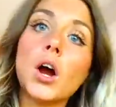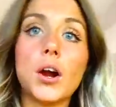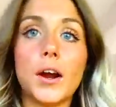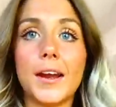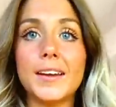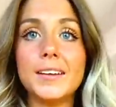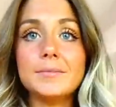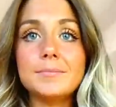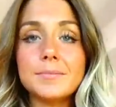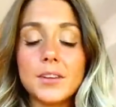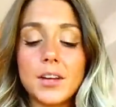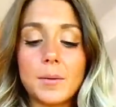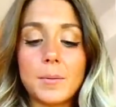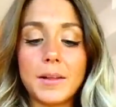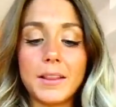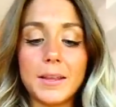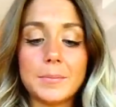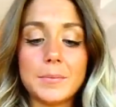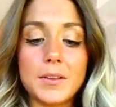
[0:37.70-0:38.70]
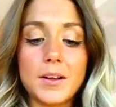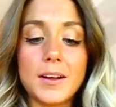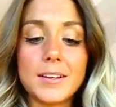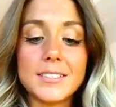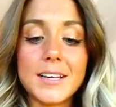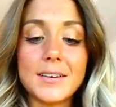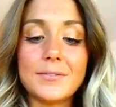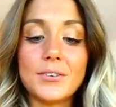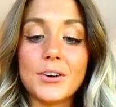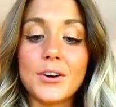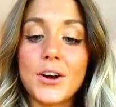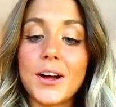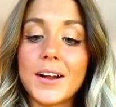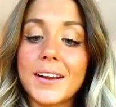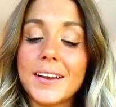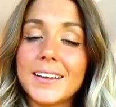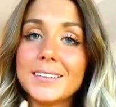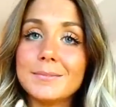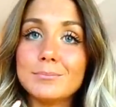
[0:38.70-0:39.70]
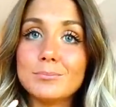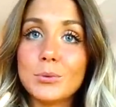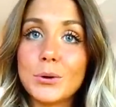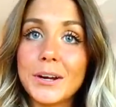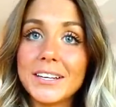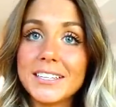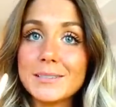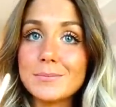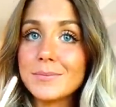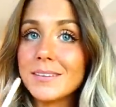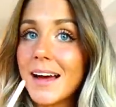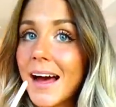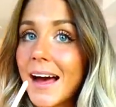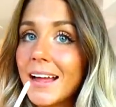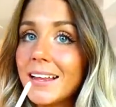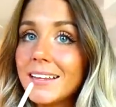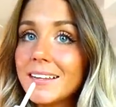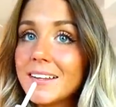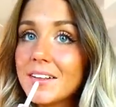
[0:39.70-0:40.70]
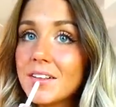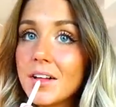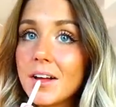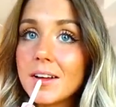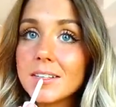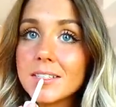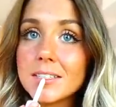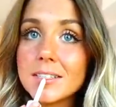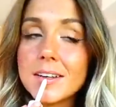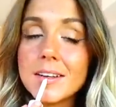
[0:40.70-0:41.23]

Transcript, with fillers: All right, got my lip gloss, I forgot it. I'm wearing some Kylie gloss